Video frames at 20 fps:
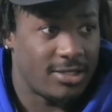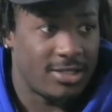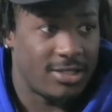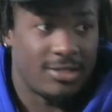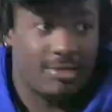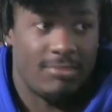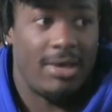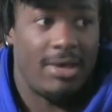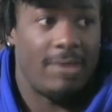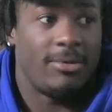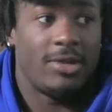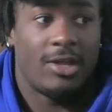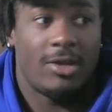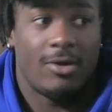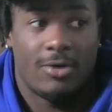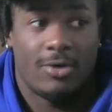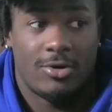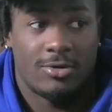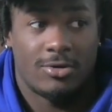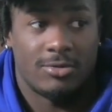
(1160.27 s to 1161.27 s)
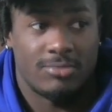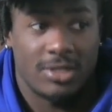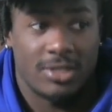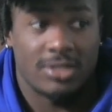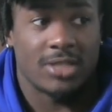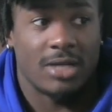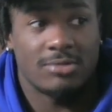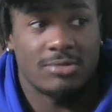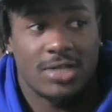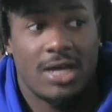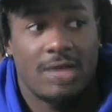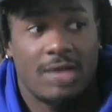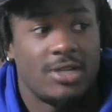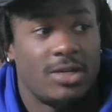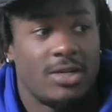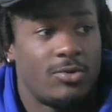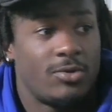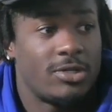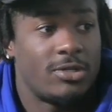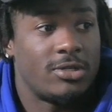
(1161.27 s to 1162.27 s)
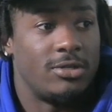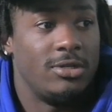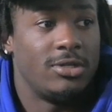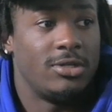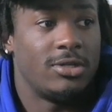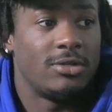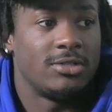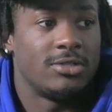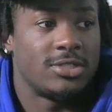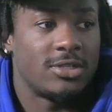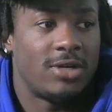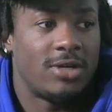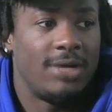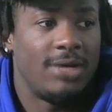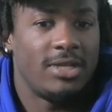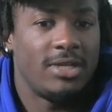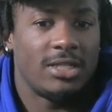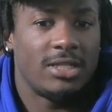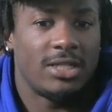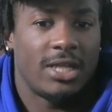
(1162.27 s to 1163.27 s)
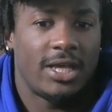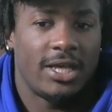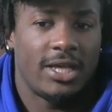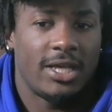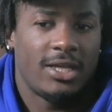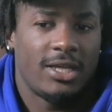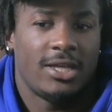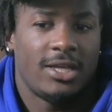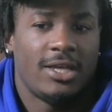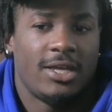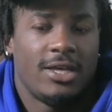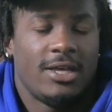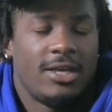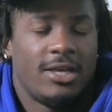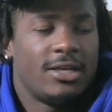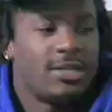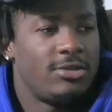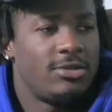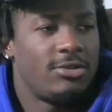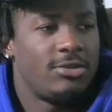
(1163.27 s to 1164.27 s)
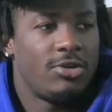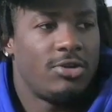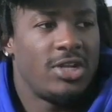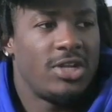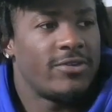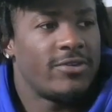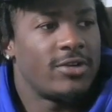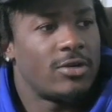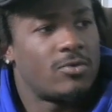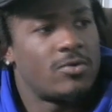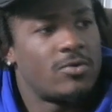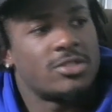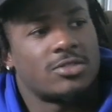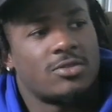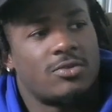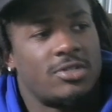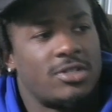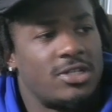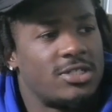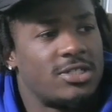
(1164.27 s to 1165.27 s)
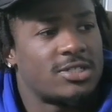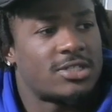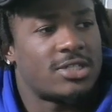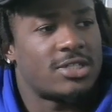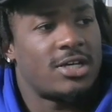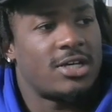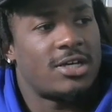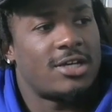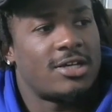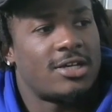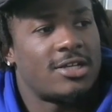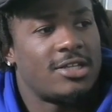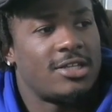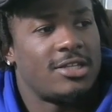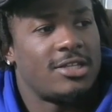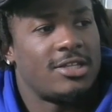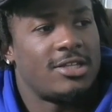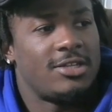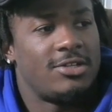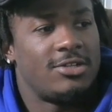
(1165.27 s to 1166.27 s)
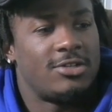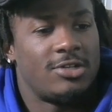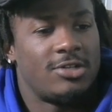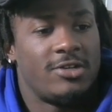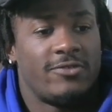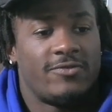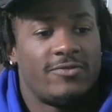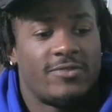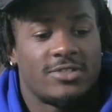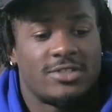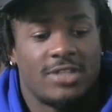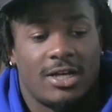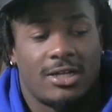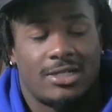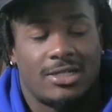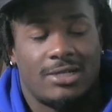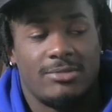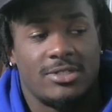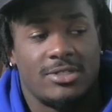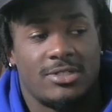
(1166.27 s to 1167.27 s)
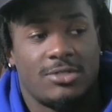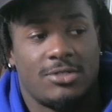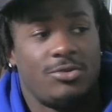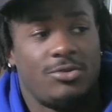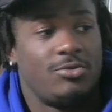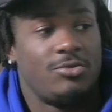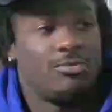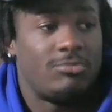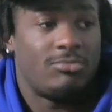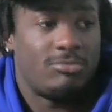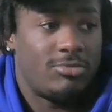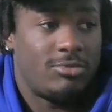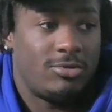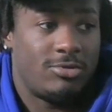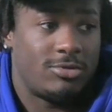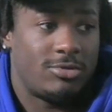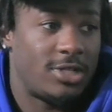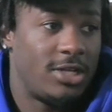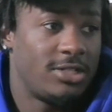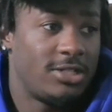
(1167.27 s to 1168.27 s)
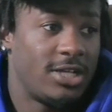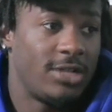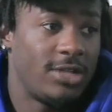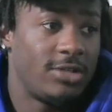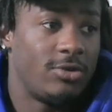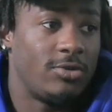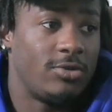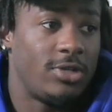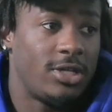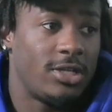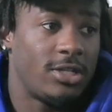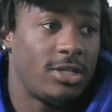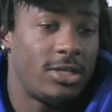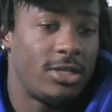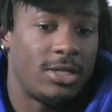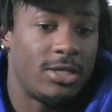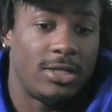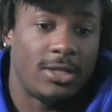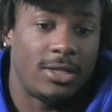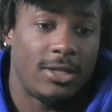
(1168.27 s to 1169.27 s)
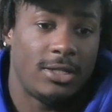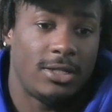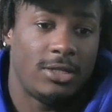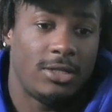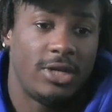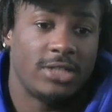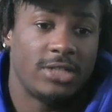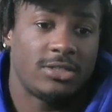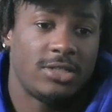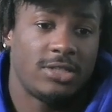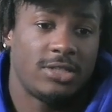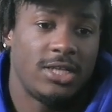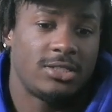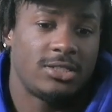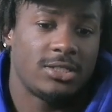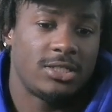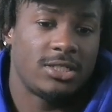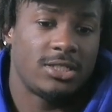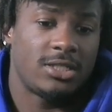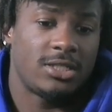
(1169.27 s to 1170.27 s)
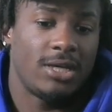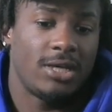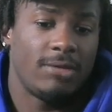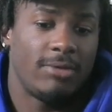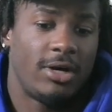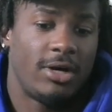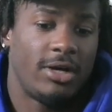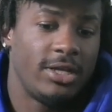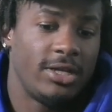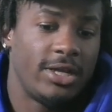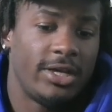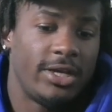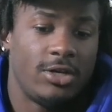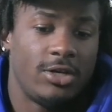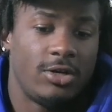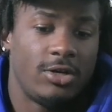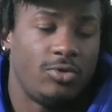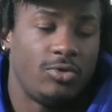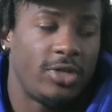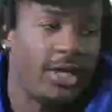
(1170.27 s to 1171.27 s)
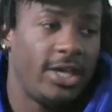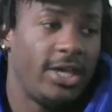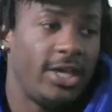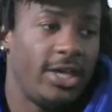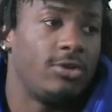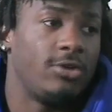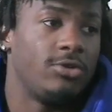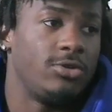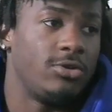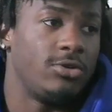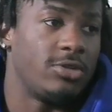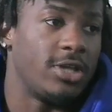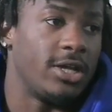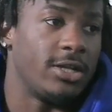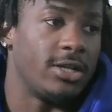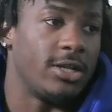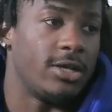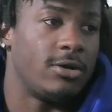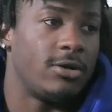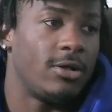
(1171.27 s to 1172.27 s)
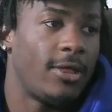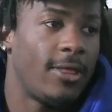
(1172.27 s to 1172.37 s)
Maybe they won't, but sometimes they will. You know. Mm-hmm. So I mm-hmm. mean, like, you know, you never know what's on the other side. You know, yeah. even if it's not coming to you, how you got to go get it. And you know, that's that's a good thing about NIL. You can go do that now. Mm-hmm.